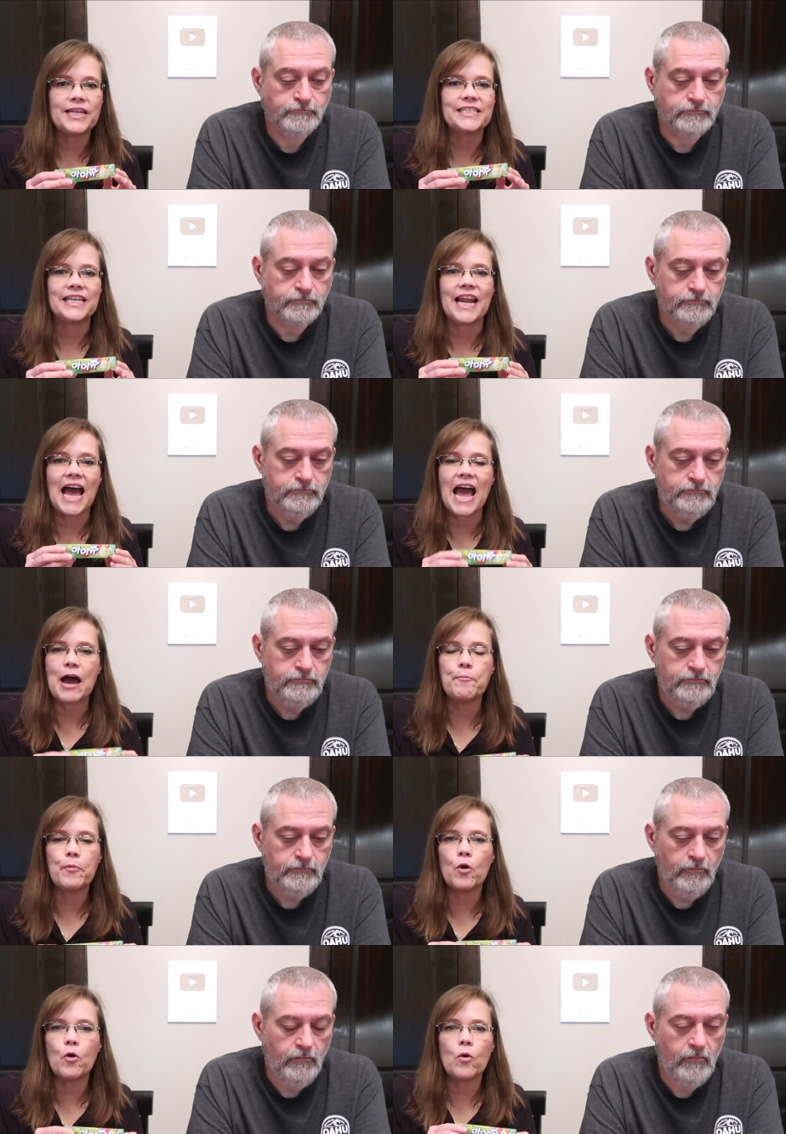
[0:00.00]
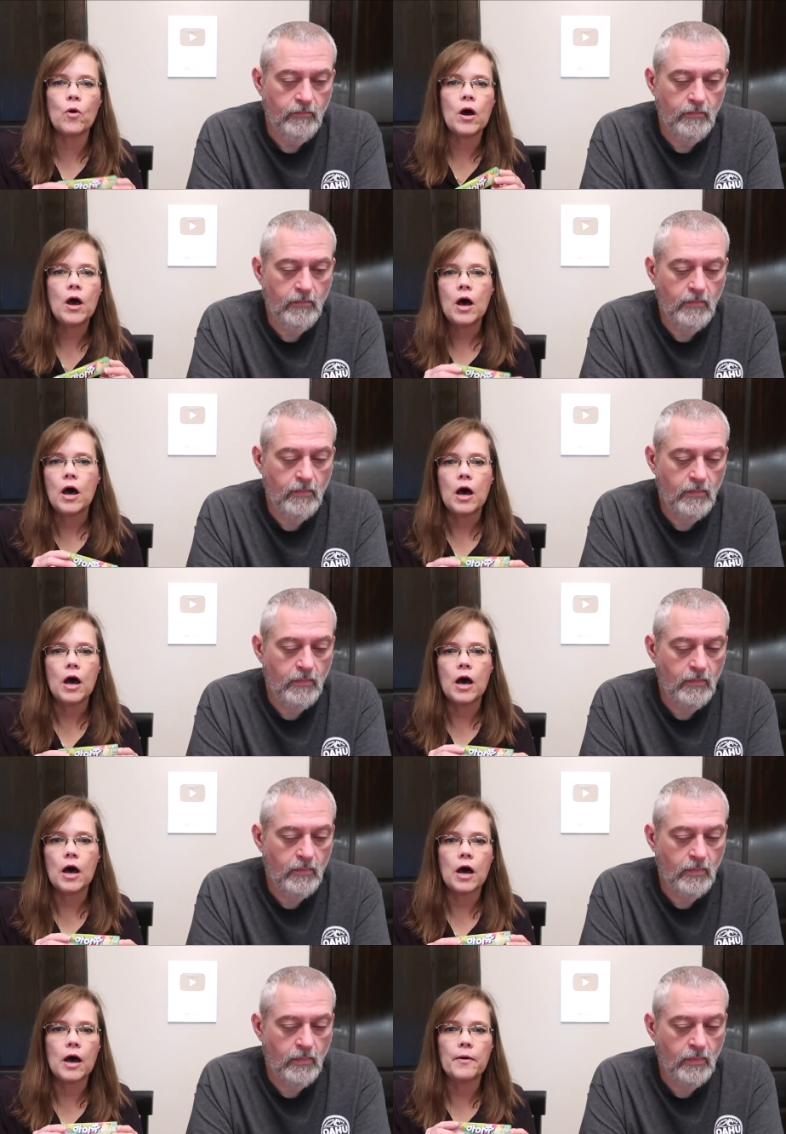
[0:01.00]
Speaker 1: it's an apple
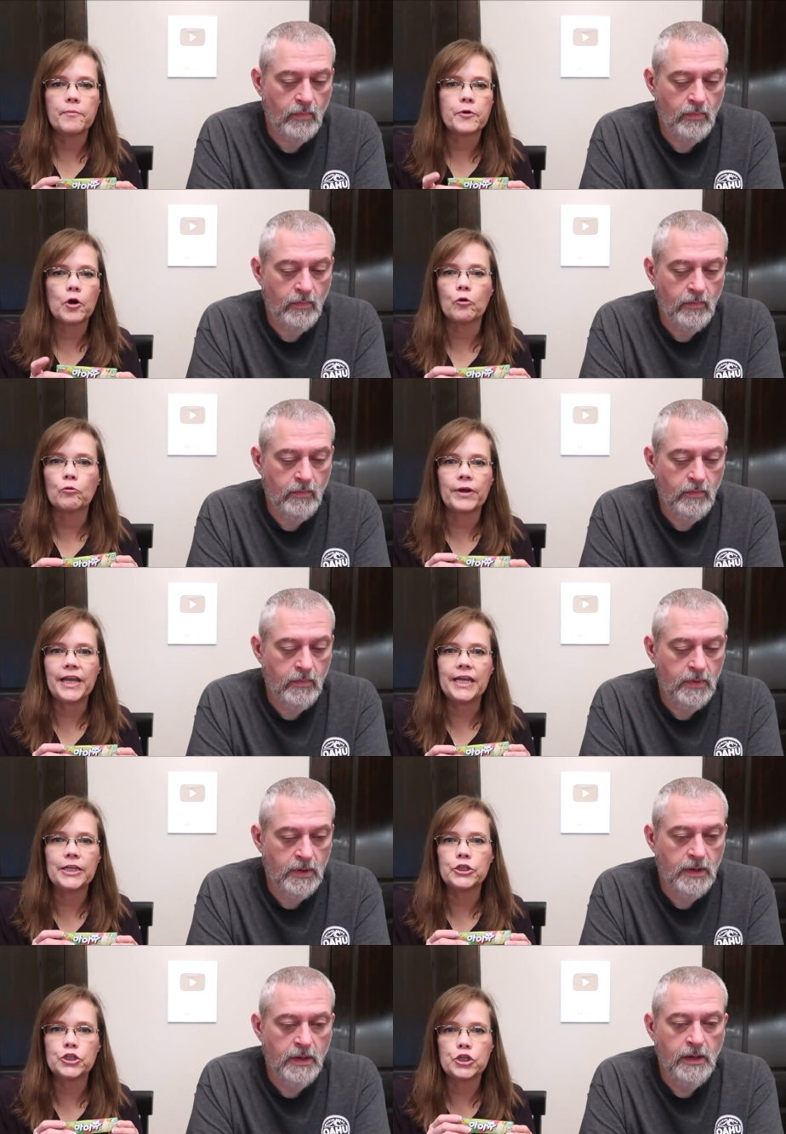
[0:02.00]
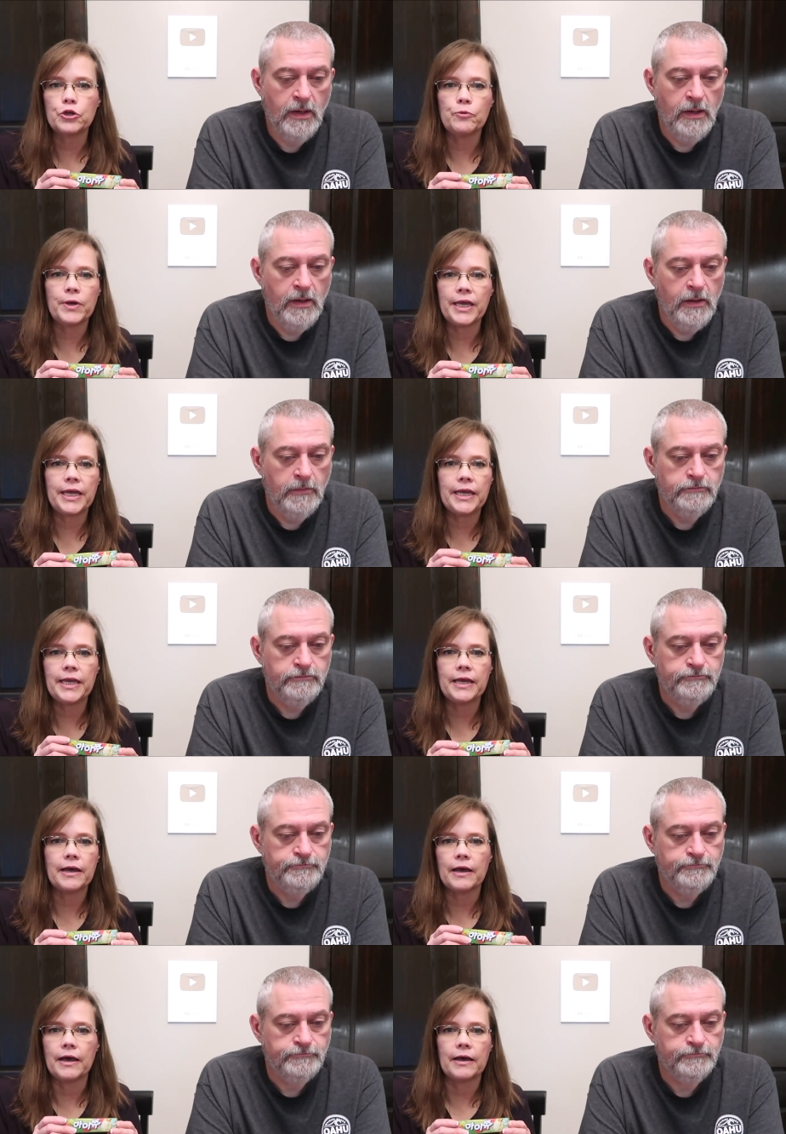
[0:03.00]
uh, Korean
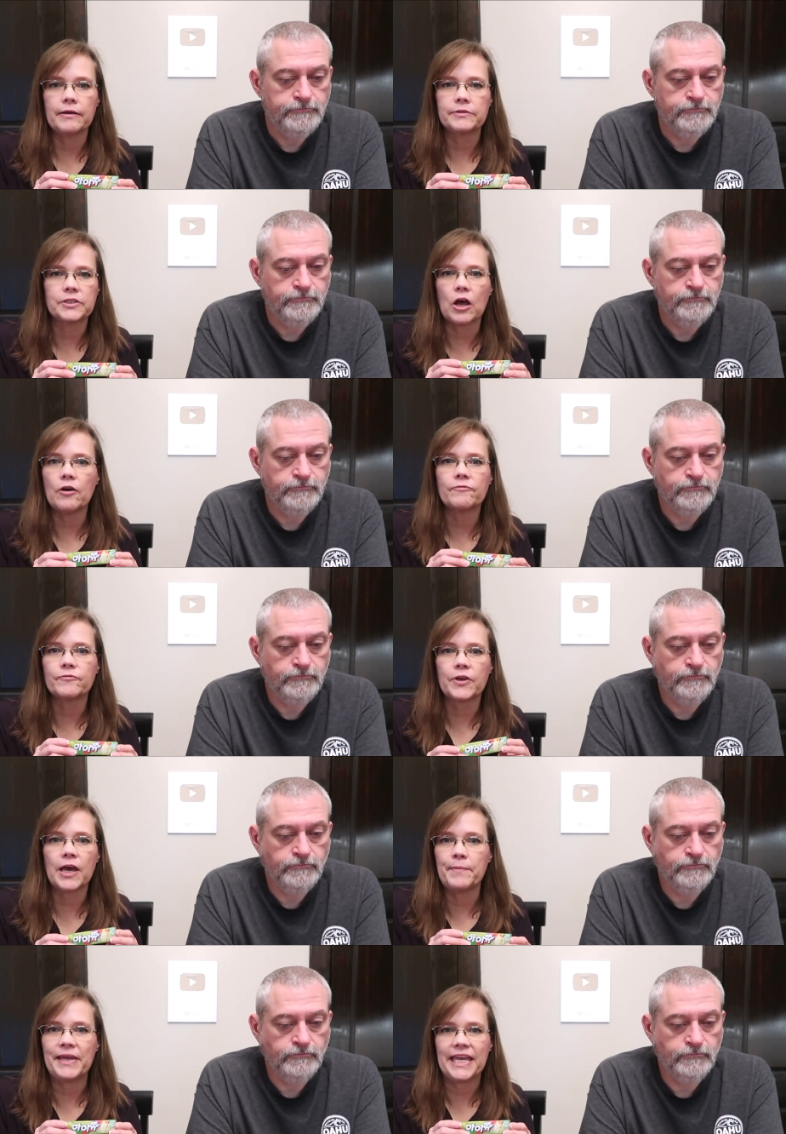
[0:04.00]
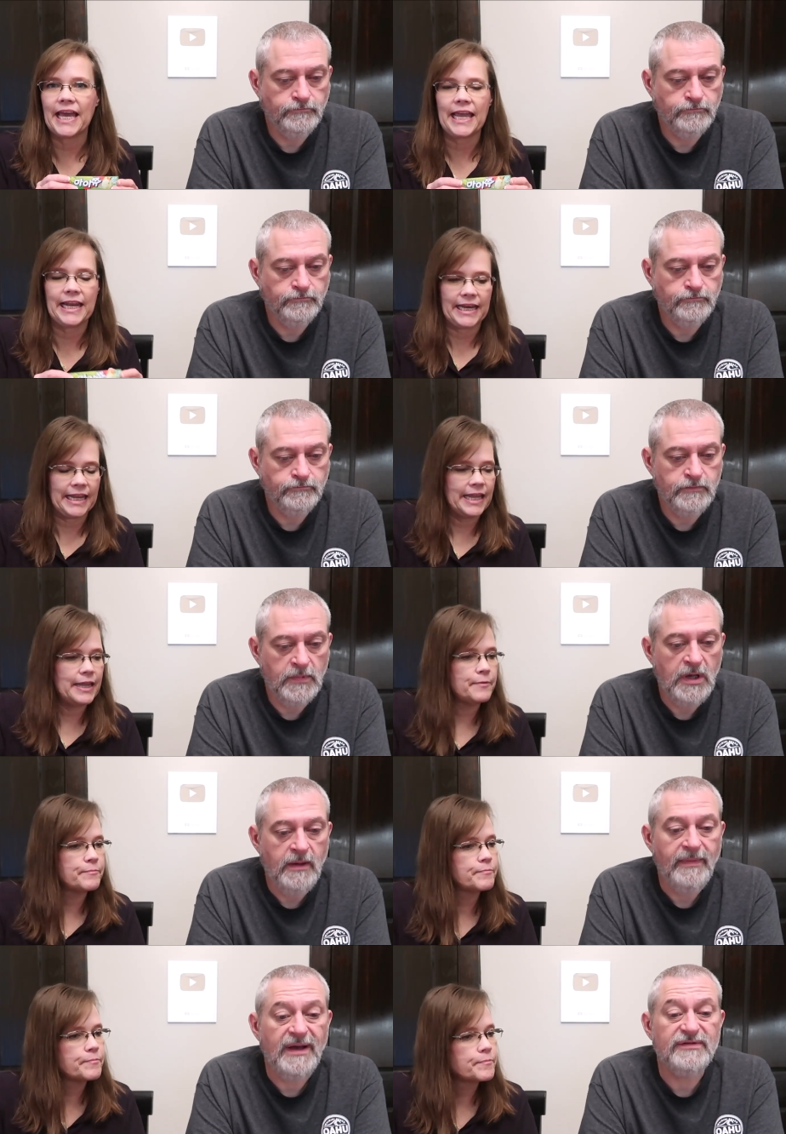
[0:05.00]
chewy uh, soft gummy candy.
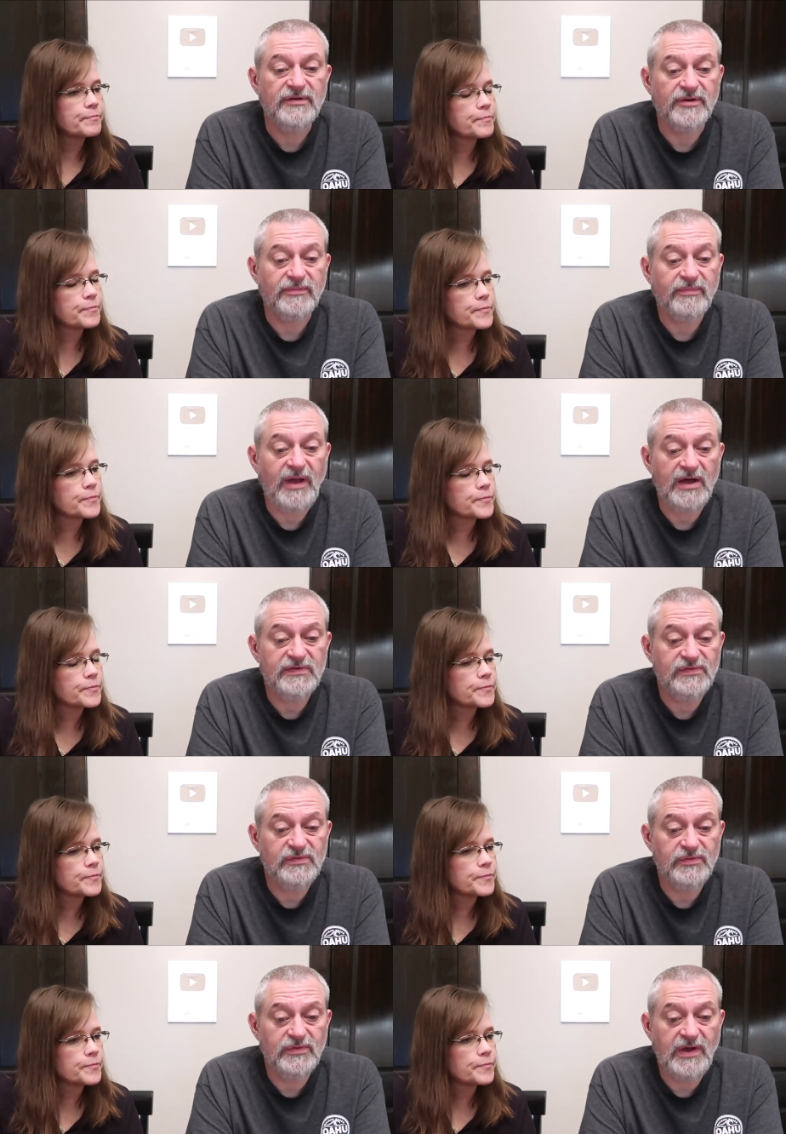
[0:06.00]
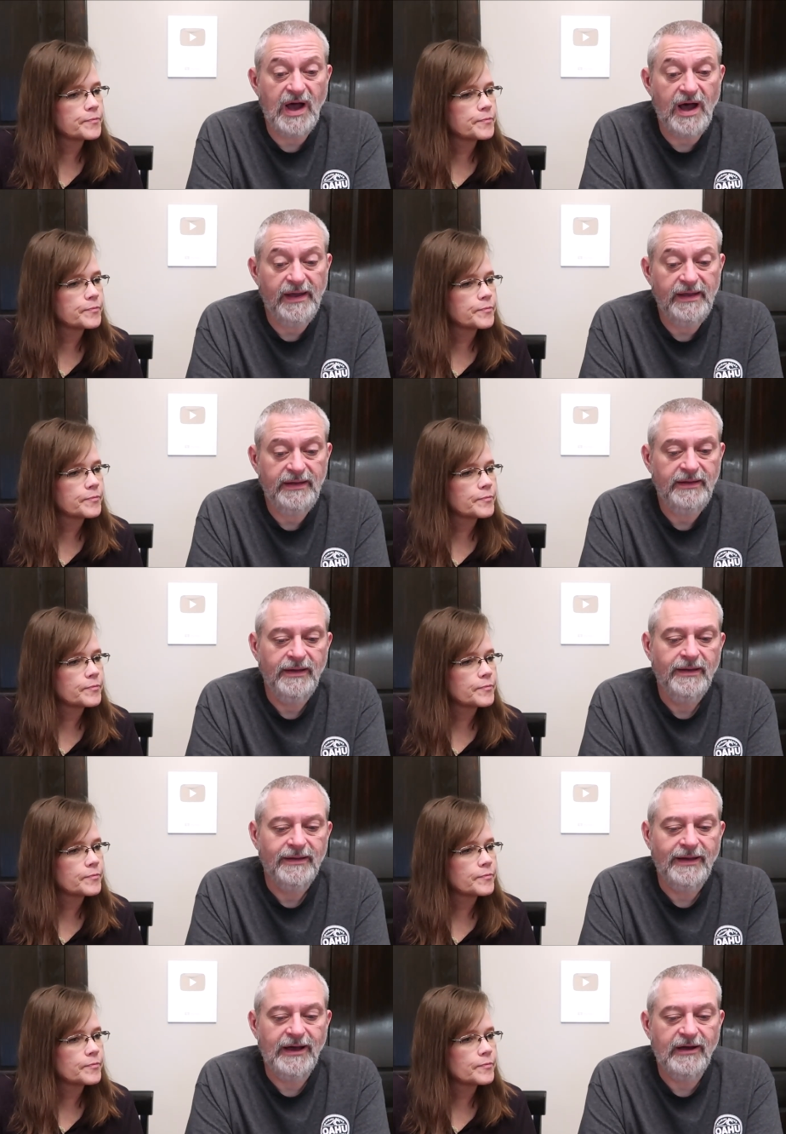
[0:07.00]
Speaker 2: That's a Kasugai
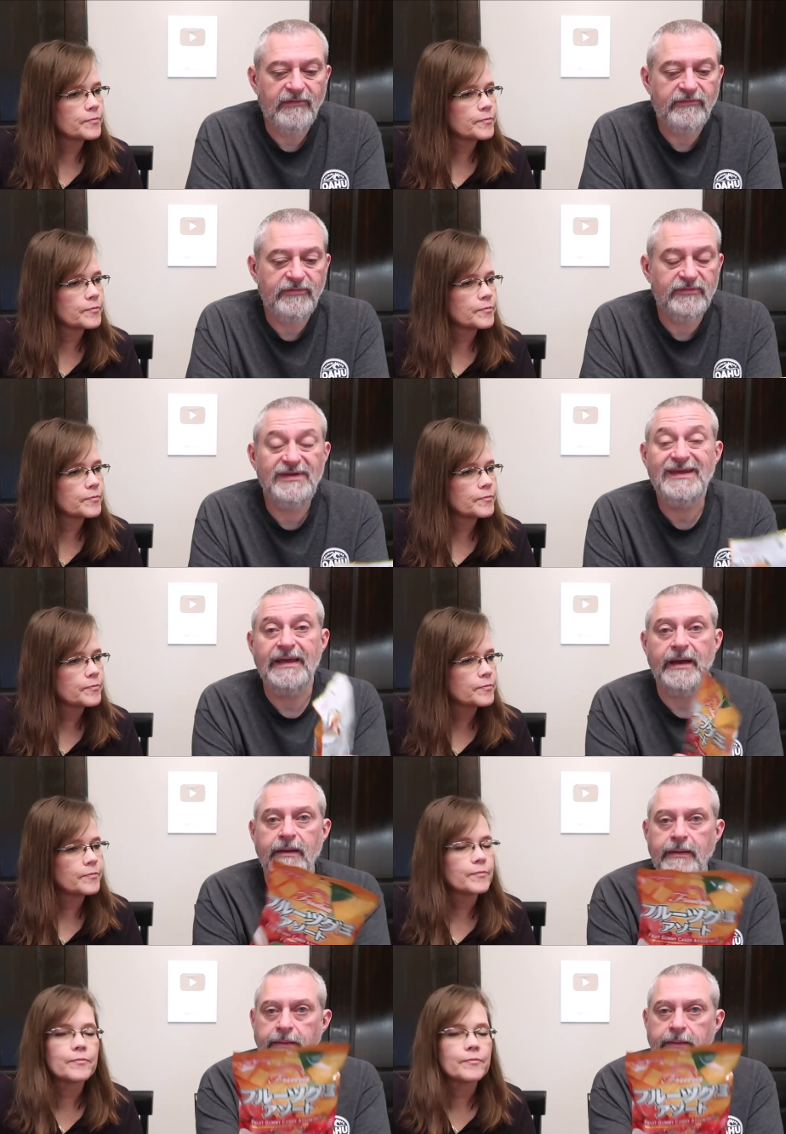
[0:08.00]
uh, and